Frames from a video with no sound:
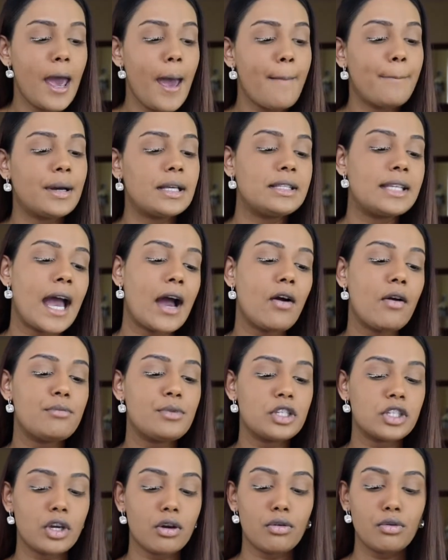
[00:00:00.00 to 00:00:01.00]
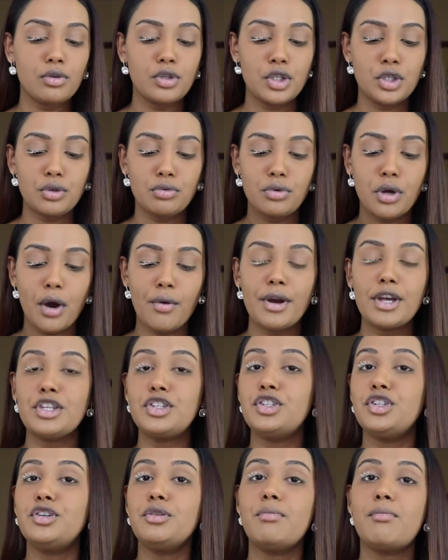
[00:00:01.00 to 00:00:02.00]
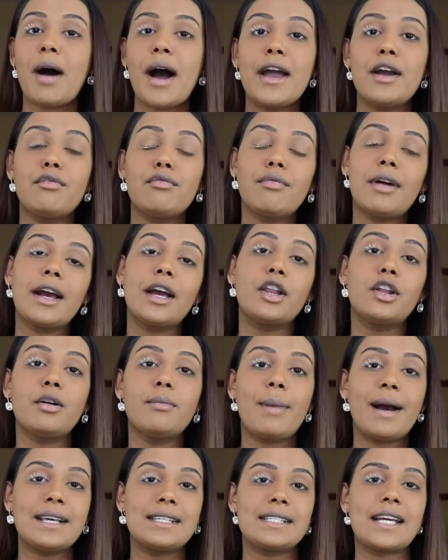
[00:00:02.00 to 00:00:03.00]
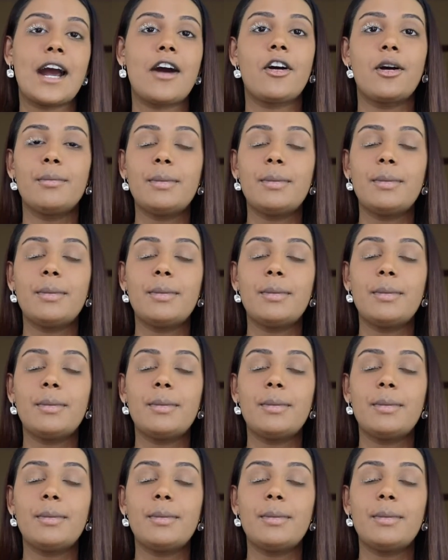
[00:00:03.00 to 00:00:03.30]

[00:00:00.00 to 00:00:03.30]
But now I'm just going to go into my regular mascara.